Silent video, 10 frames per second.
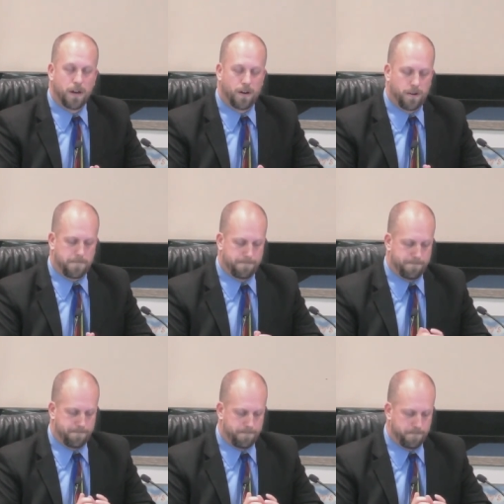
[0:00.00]
Um,
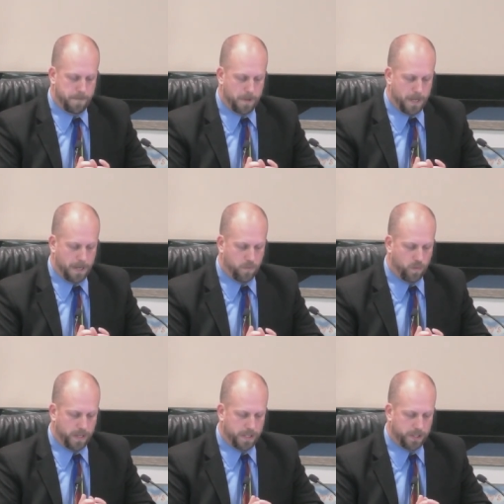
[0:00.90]
and
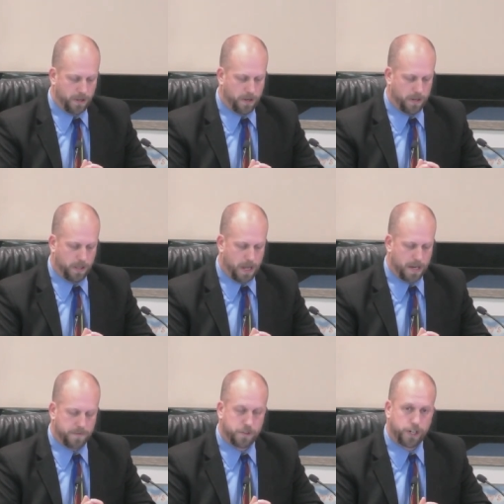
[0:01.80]
we saw a
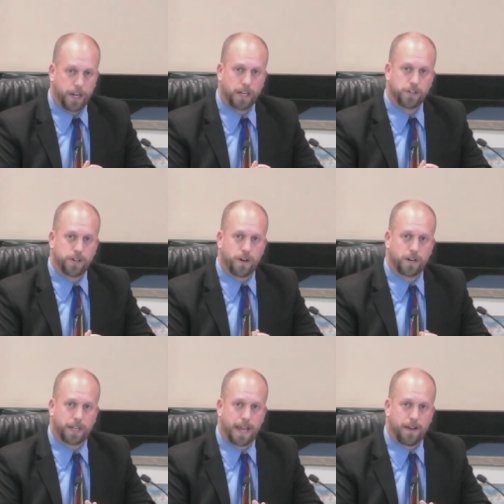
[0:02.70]
lot of change in
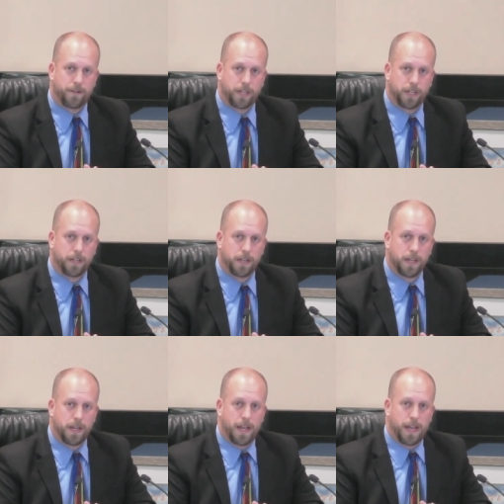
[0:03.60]
our county
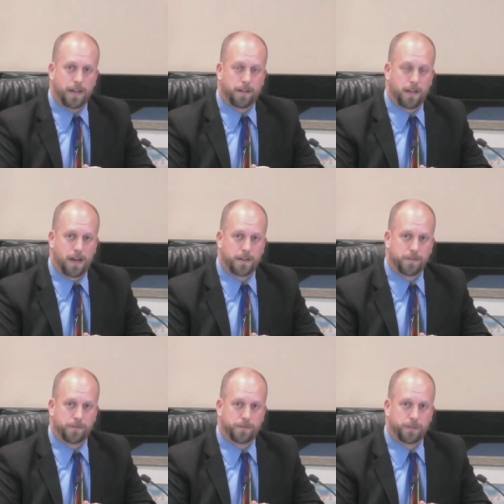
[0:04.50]
and a lot
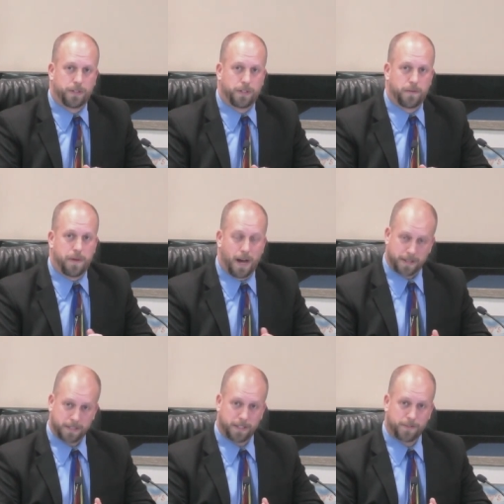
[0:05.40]
of
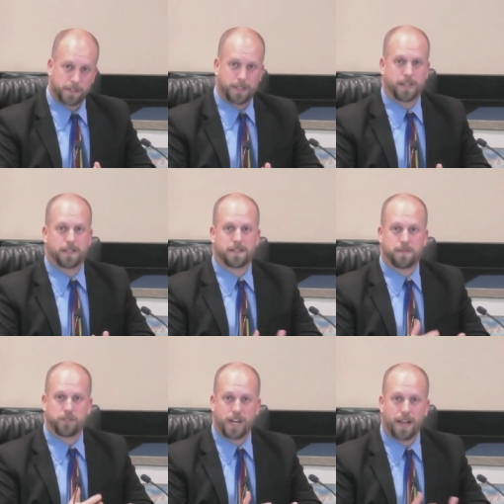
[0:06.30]
positives and
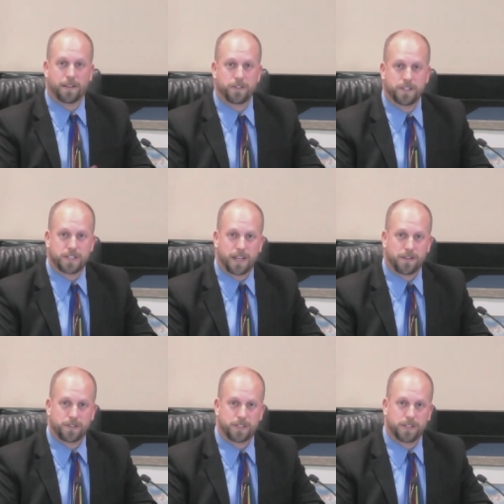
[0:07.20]
some challenges
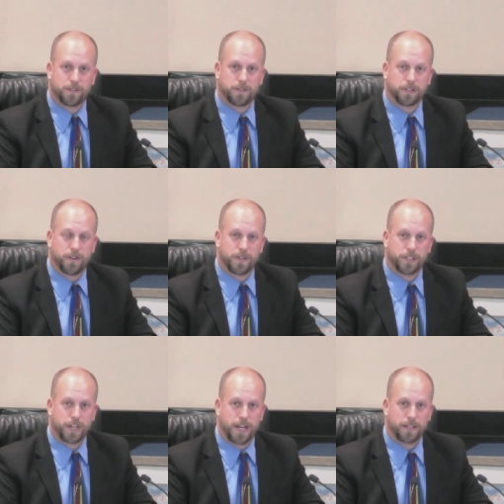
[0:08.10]
that are still ongoing
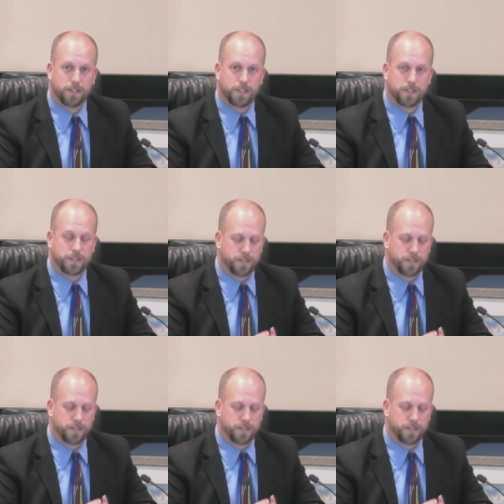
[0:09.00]
challenges.